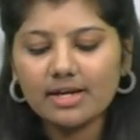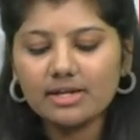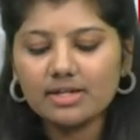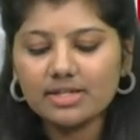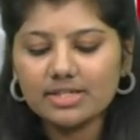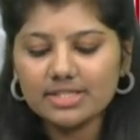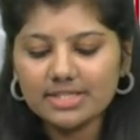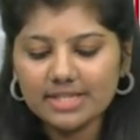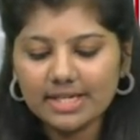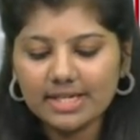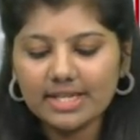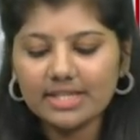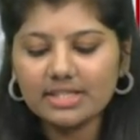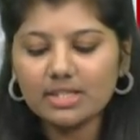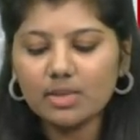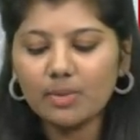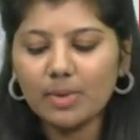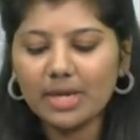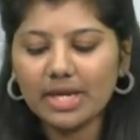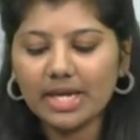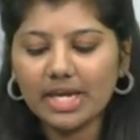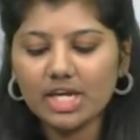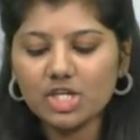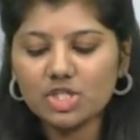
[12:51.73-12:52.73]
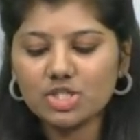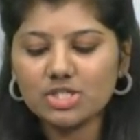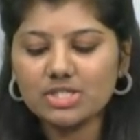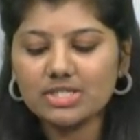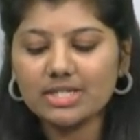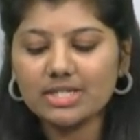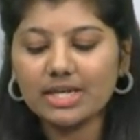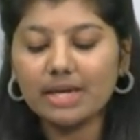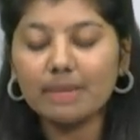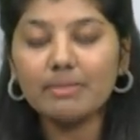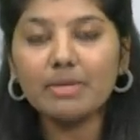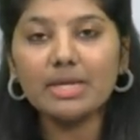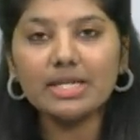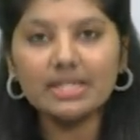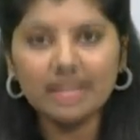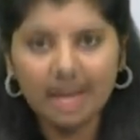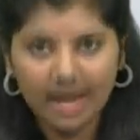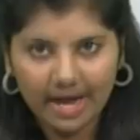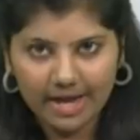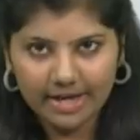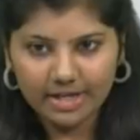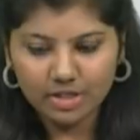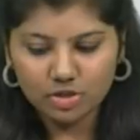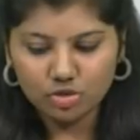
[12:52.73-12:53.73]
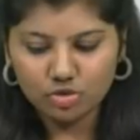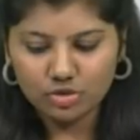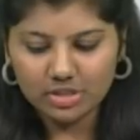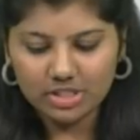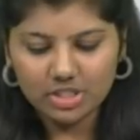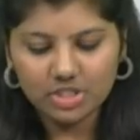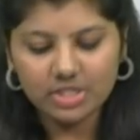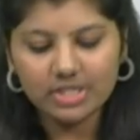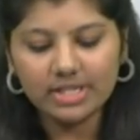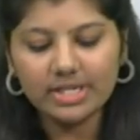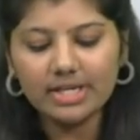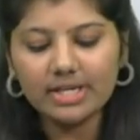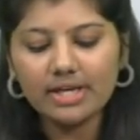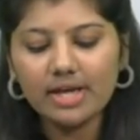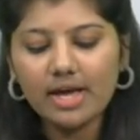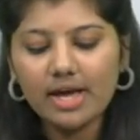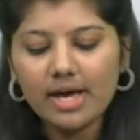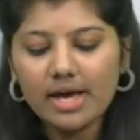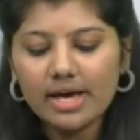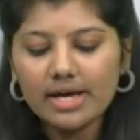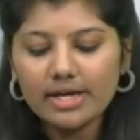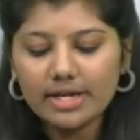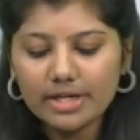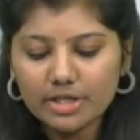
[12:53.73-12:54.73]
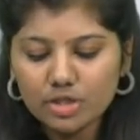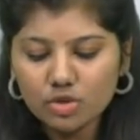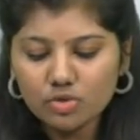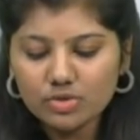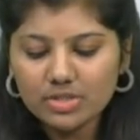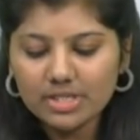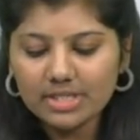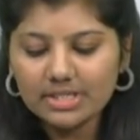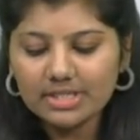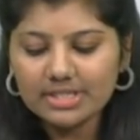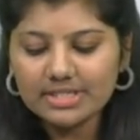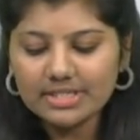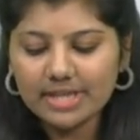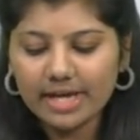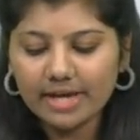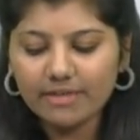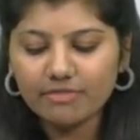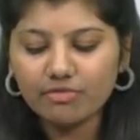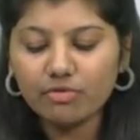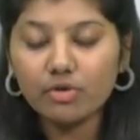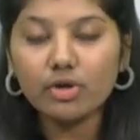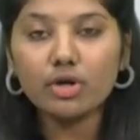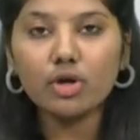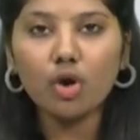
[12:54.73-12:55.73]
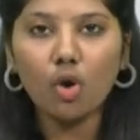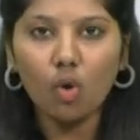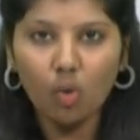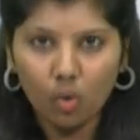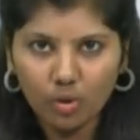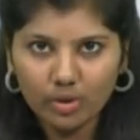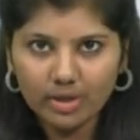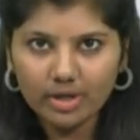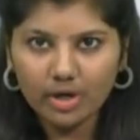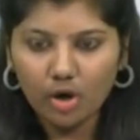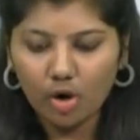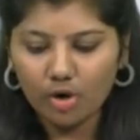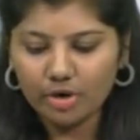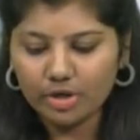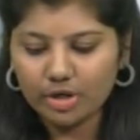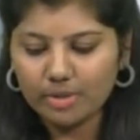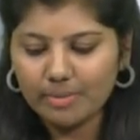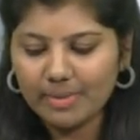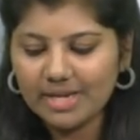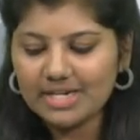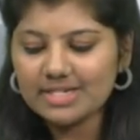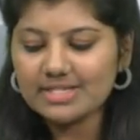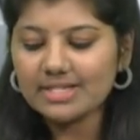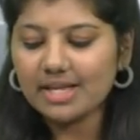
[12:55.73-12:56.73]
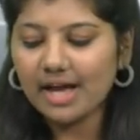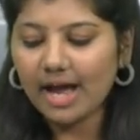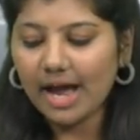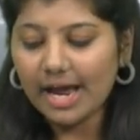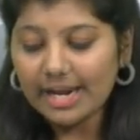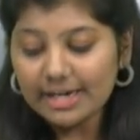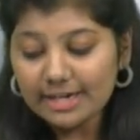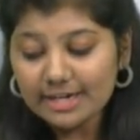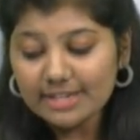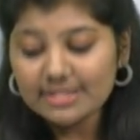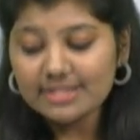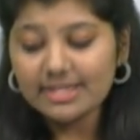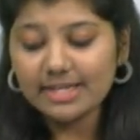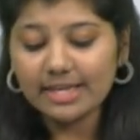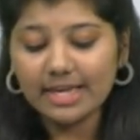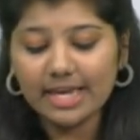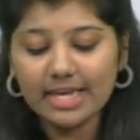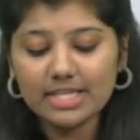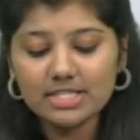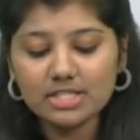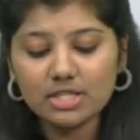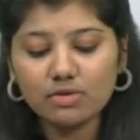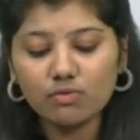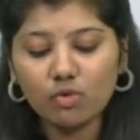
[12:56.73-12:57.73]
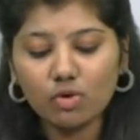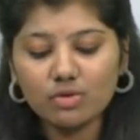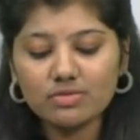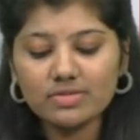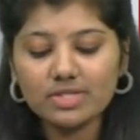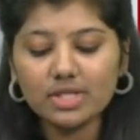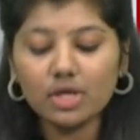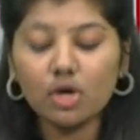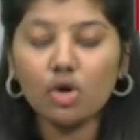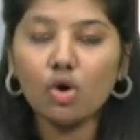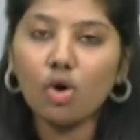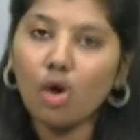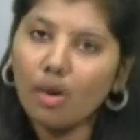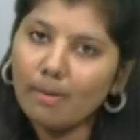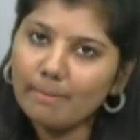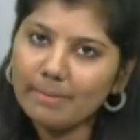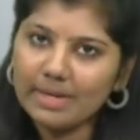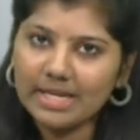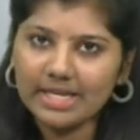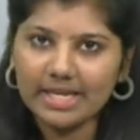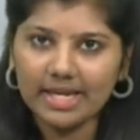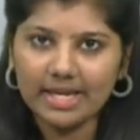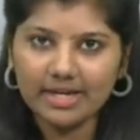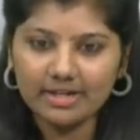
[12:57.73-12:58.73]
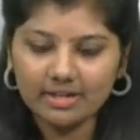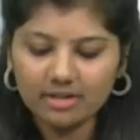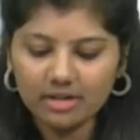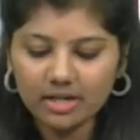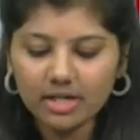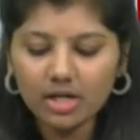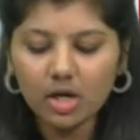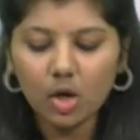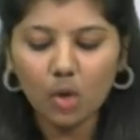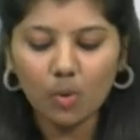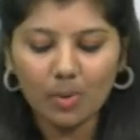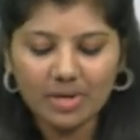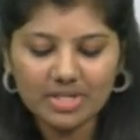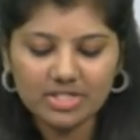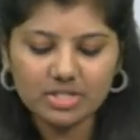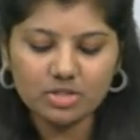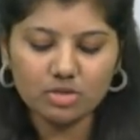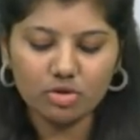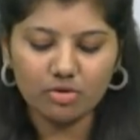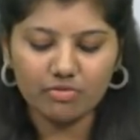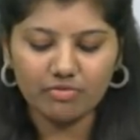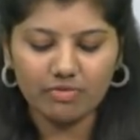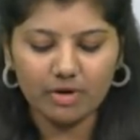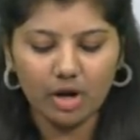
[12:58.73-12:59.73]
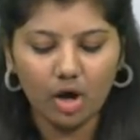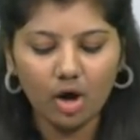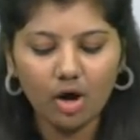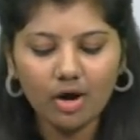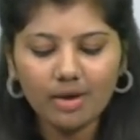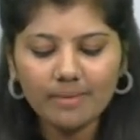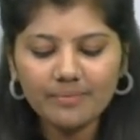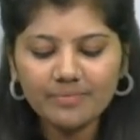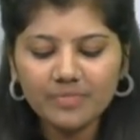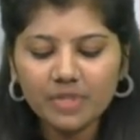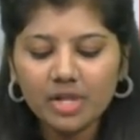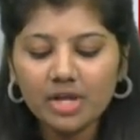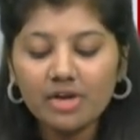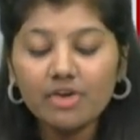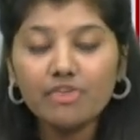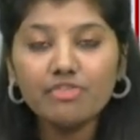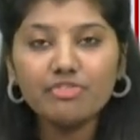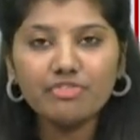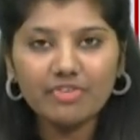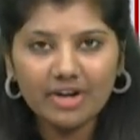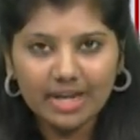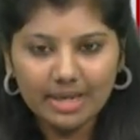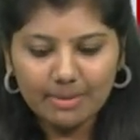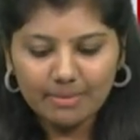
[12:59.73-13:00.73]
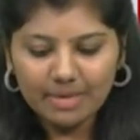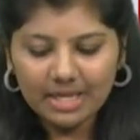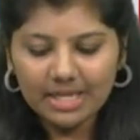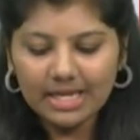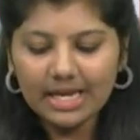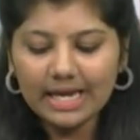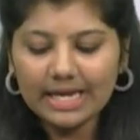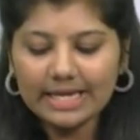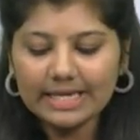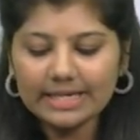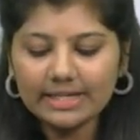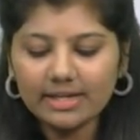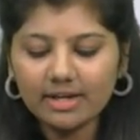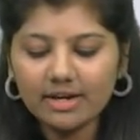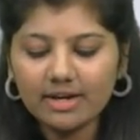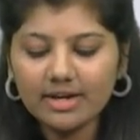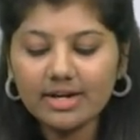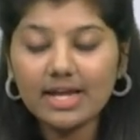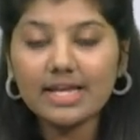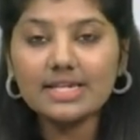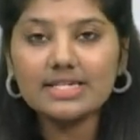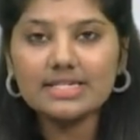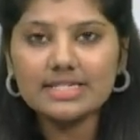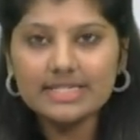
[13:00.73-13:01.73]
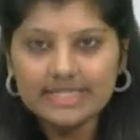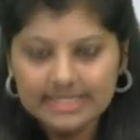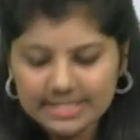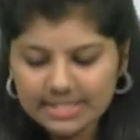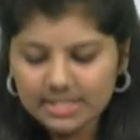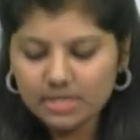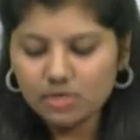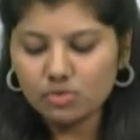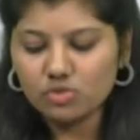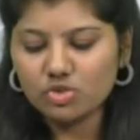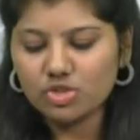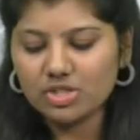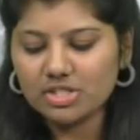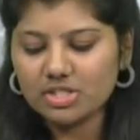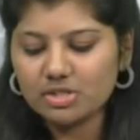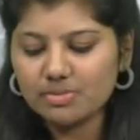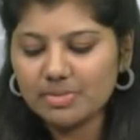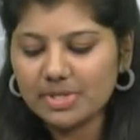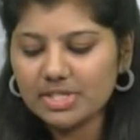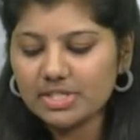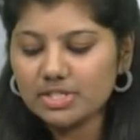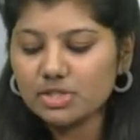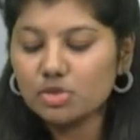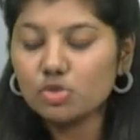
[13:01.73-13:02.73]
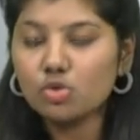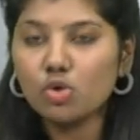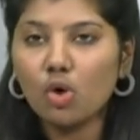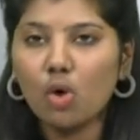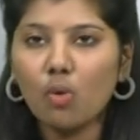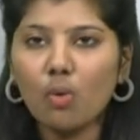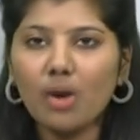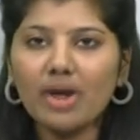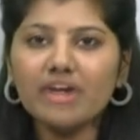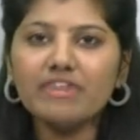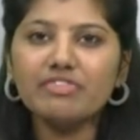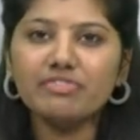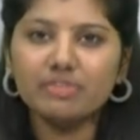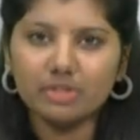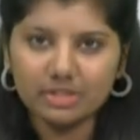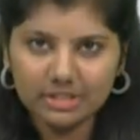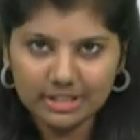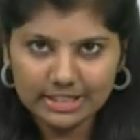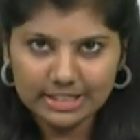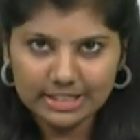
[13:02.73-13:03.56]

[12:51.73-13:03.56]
curtailing the vacation time in the higher judiciary, reducing the time for oral arguments unless the case involves a complicated questions of law, framing clear and decisive judgments to avoid further